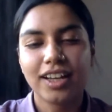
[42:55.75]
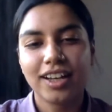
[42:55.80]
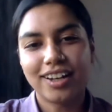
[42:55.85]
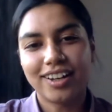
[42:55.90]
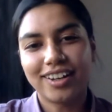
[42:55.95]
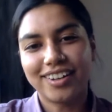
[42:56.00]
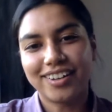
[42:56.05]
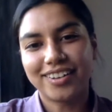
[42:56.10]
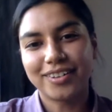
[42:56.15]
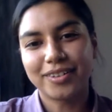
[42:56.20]

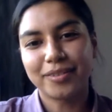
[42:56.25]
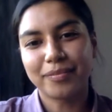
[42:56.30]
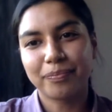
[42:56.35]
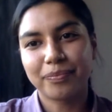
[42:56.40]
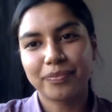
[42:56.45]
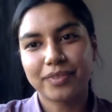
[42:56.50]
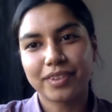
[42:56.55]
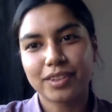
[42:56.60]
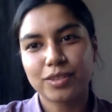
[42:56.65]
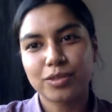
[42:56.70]

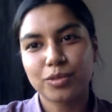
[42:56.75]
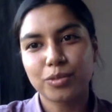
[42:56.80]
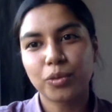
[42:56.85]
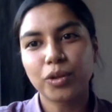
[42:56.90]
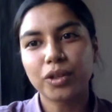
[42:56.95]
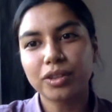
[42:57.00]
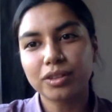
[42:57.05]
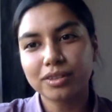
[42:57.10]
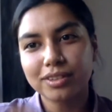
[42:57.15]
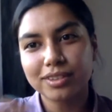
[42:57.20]
Um, so
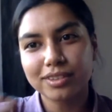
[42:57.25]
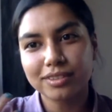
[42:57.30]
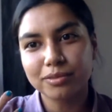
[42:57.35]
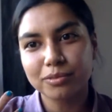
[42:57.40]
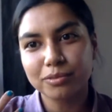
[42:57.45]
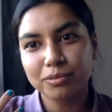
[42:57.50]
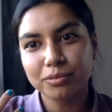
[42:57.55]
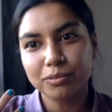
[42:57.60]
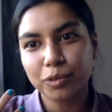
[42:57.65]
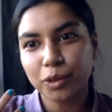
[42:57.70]
what
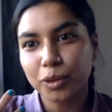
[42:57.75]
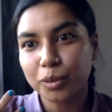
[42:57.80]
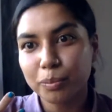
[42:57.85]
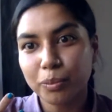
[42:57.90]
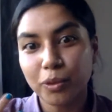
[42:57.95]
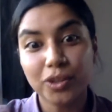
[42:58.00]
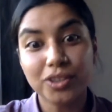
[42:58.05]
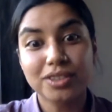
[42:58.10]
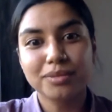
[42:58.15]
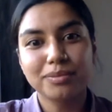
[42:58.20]
what
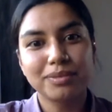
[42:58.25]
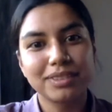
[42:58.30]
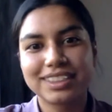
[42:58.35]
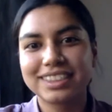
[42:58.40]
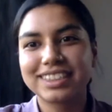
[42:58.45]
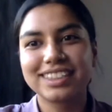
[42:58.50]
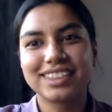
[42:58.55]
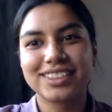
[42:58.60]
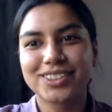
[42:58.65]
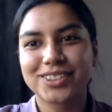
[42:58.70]

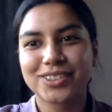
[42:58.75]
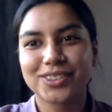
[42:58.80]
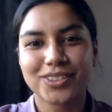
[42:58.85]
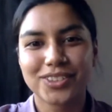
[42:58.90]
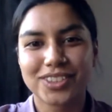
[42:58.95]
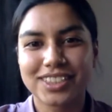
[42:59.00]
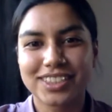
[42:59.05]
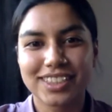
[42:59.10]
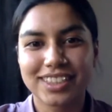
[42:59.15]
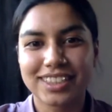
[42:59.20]
possibilities do you
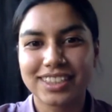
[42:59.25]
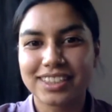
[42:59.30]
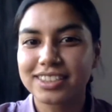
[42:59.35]
see?